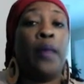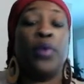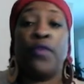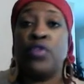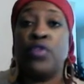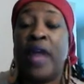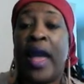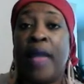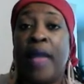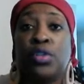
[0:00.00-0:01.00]
if you're
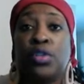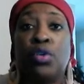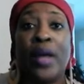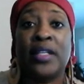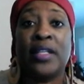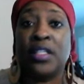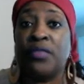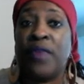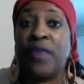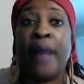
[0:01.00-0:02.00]
not able to
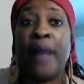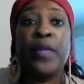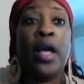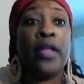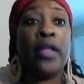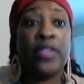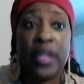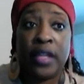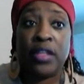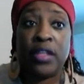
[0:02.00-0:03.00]
identify
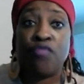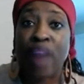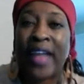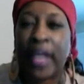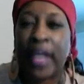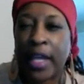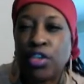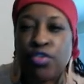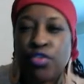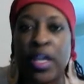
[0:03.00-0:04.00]
the right
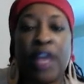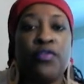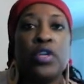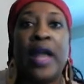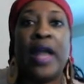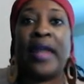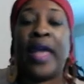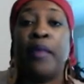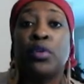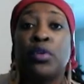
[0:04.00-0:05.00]
entry, if you're not
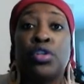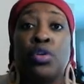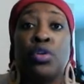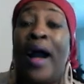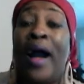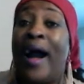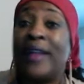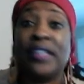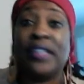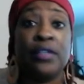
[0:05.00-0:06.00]
able to
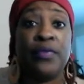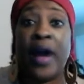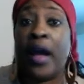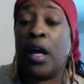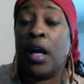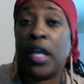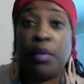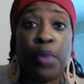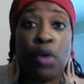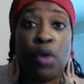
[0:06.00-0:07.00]
identify an
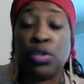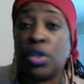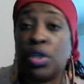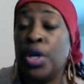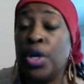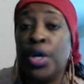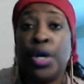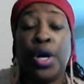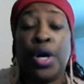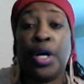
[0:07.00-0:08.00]
impulse or
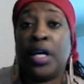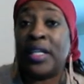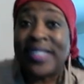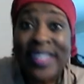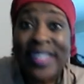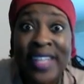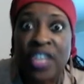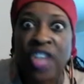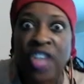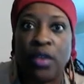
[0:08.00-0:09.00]
a
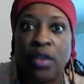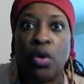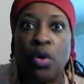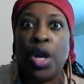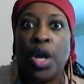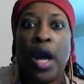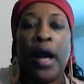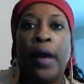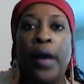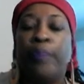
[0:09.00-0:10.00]
ascending channel,
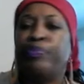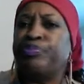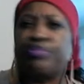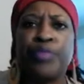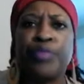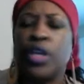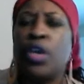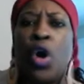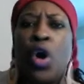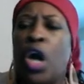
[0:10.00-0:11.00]
um,
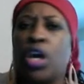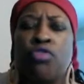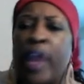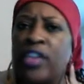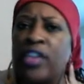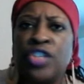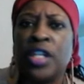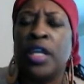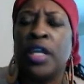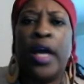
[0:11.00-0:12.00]
a correction,